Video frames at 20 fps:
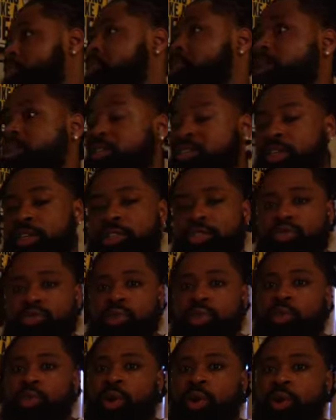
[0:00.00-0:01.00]
and things of that
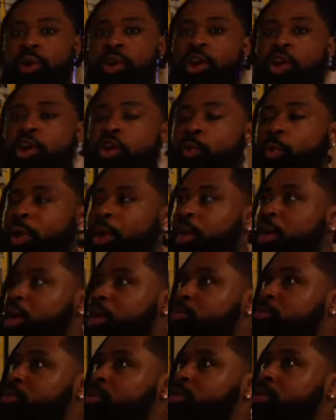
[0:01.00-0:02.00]
sort work when it
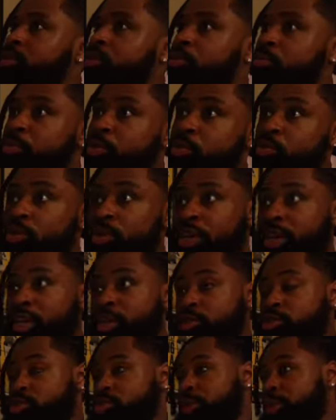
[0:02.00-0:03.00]
comes to the music
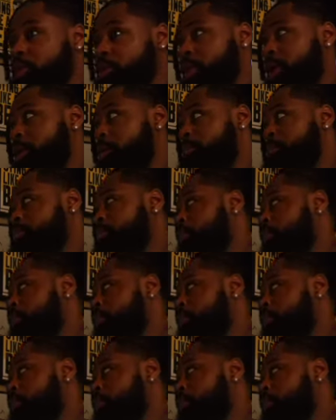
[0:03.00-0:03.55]
industry, okay?